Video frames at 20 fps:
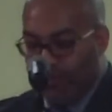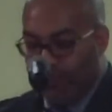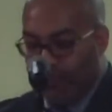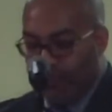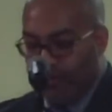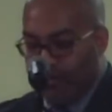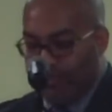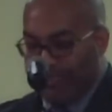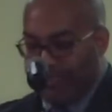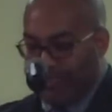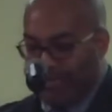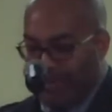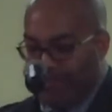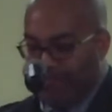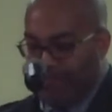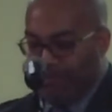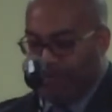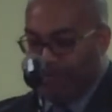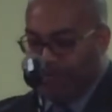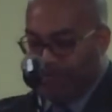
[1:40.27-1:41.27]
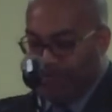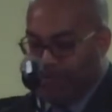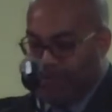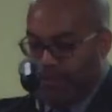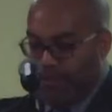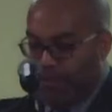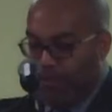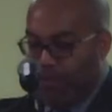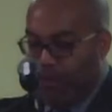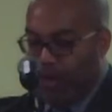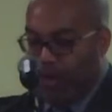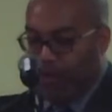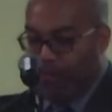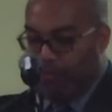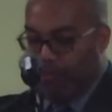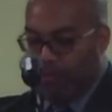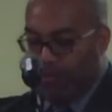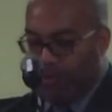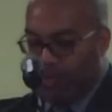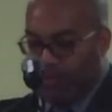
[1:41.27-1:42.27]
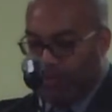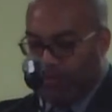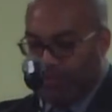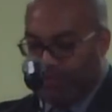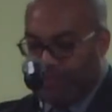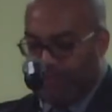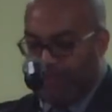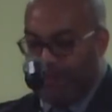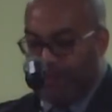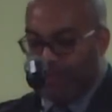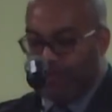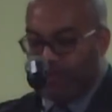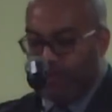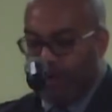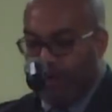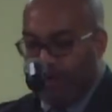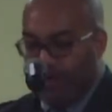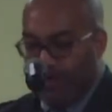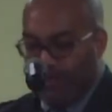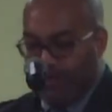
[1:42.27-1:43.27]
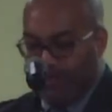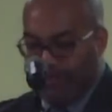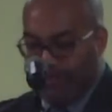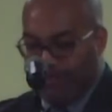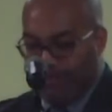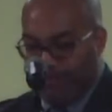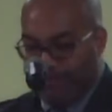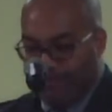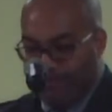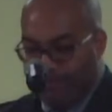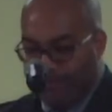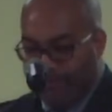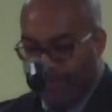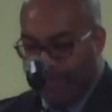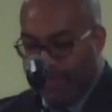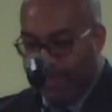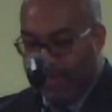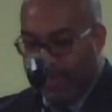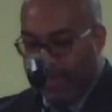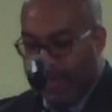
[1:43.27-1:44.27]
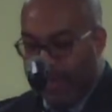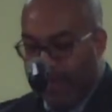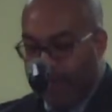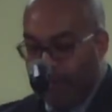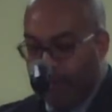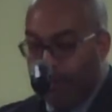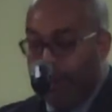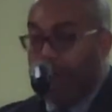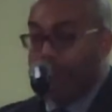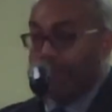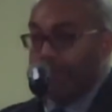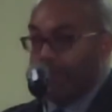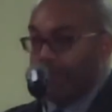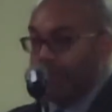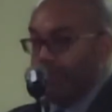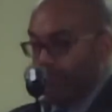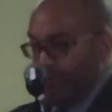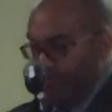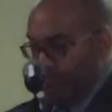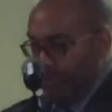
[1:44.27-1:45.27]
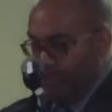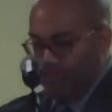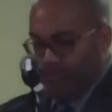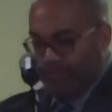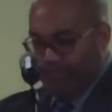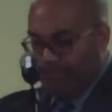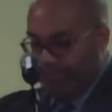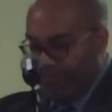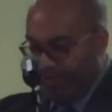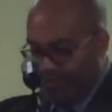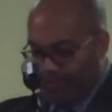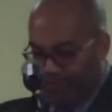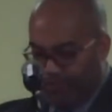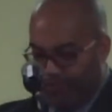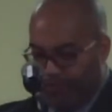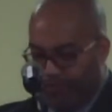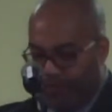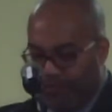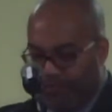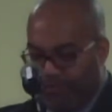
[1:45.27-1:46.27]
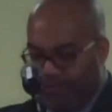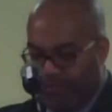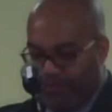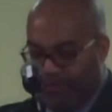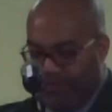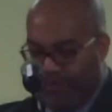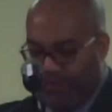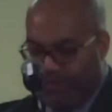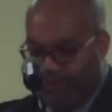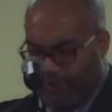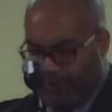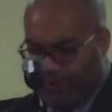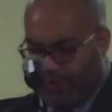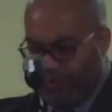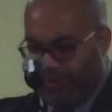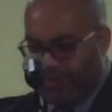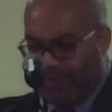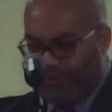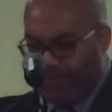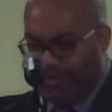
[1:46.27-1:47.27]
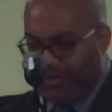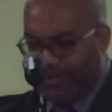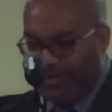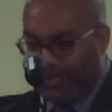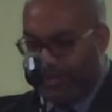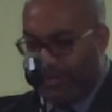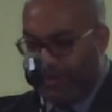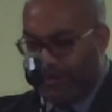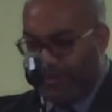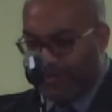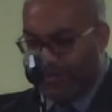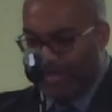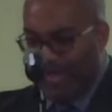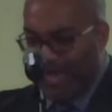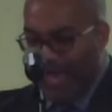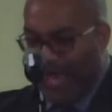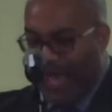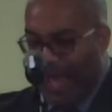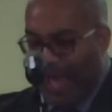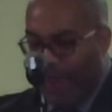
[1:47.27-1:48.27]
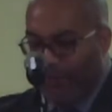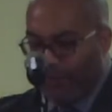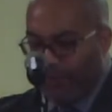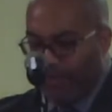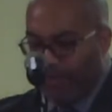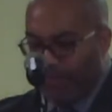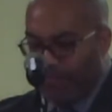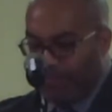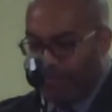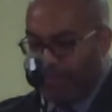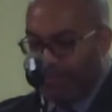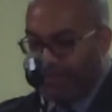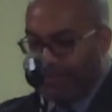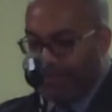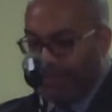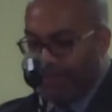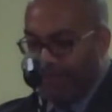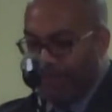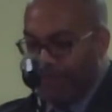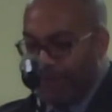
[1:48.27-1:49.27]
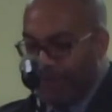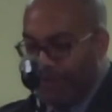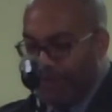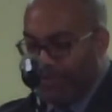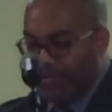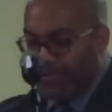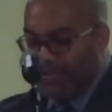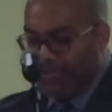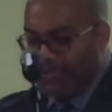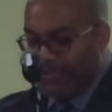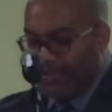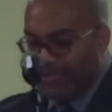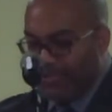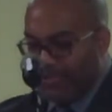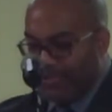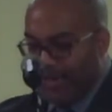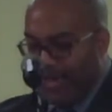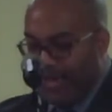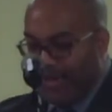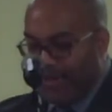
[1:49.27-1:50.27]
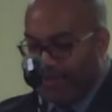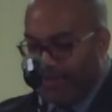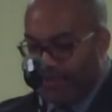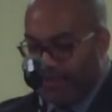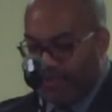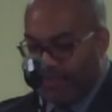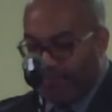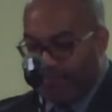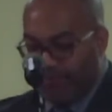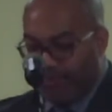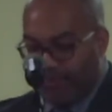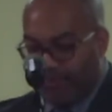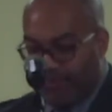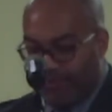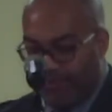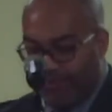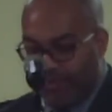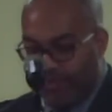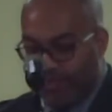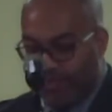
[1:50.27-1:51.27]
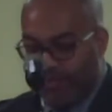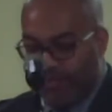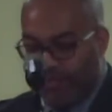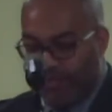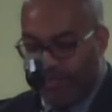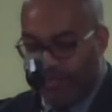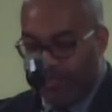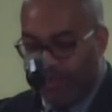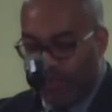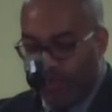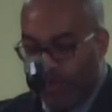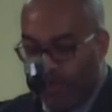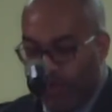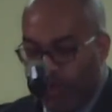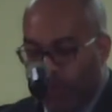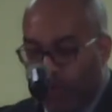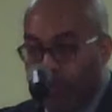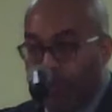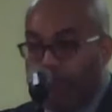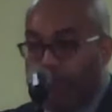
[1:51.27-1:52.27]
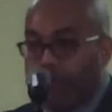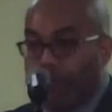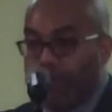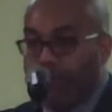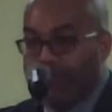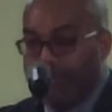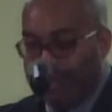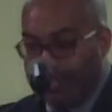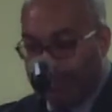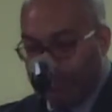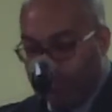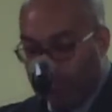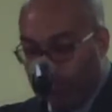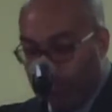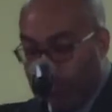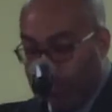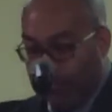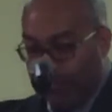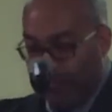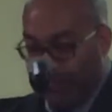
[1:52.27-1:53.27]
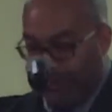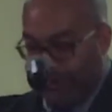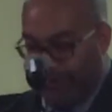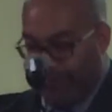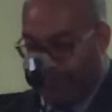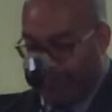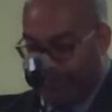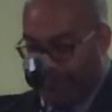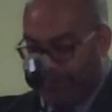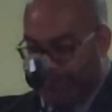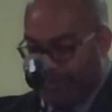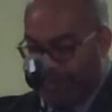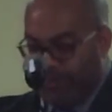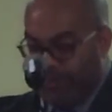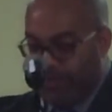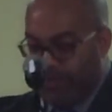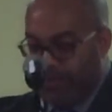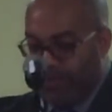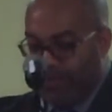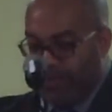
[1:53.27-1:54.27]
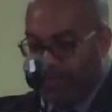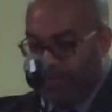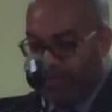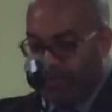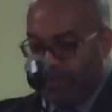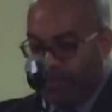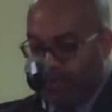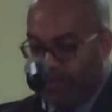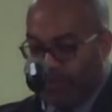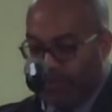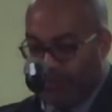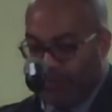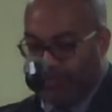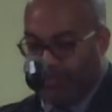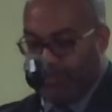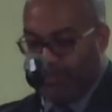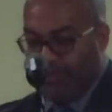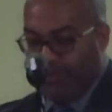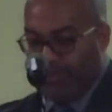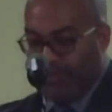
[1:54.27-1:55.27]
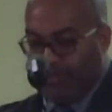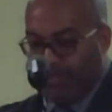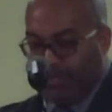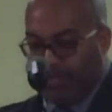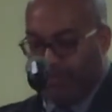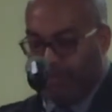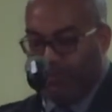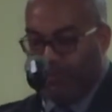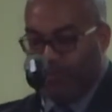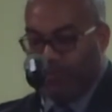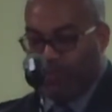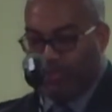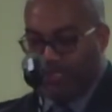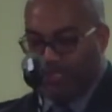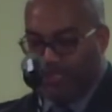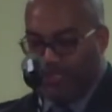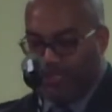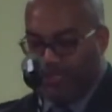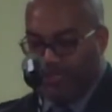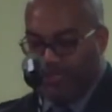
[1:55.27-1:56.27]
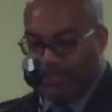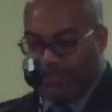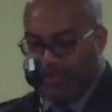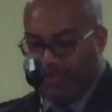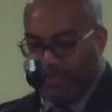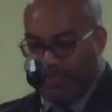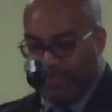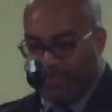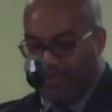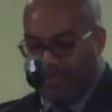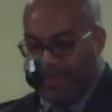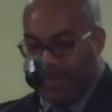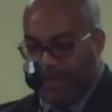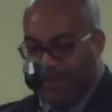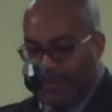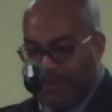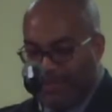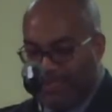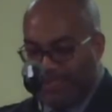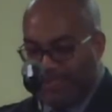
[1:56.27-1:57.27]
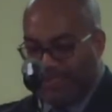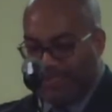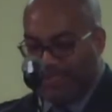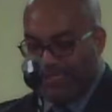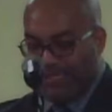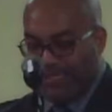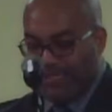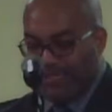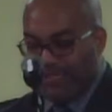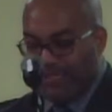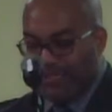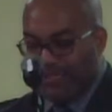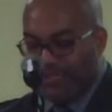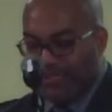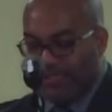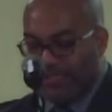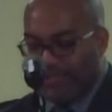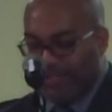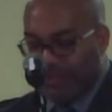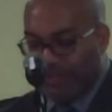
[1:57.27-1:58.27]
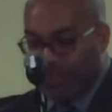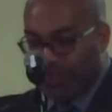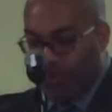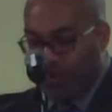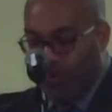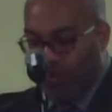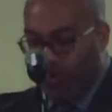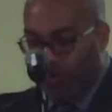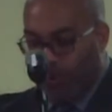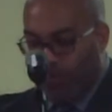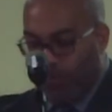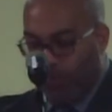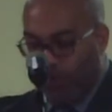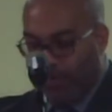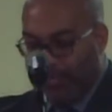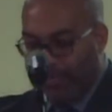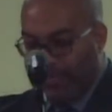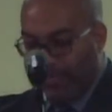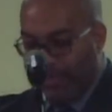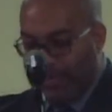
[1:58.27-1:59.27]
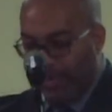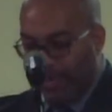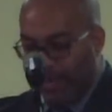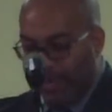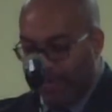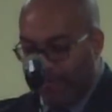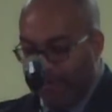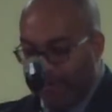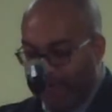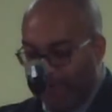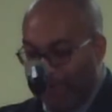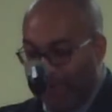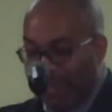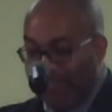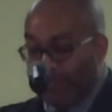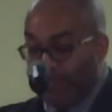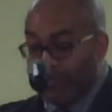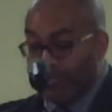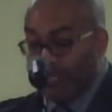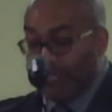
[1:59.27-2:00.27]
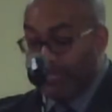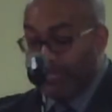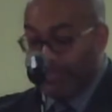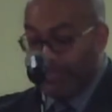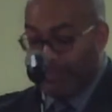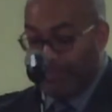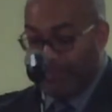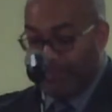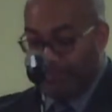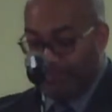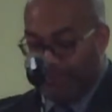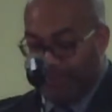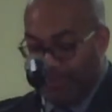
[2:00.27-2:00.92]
For example, in the prologue to his famous law collection, Hammurabi, who most of you probably have never heard of, declares how he built up various cities and the temples of the deities who in particular dwelt there. So close was the association between city and deity that the city seal incorporated the name of the patron deity.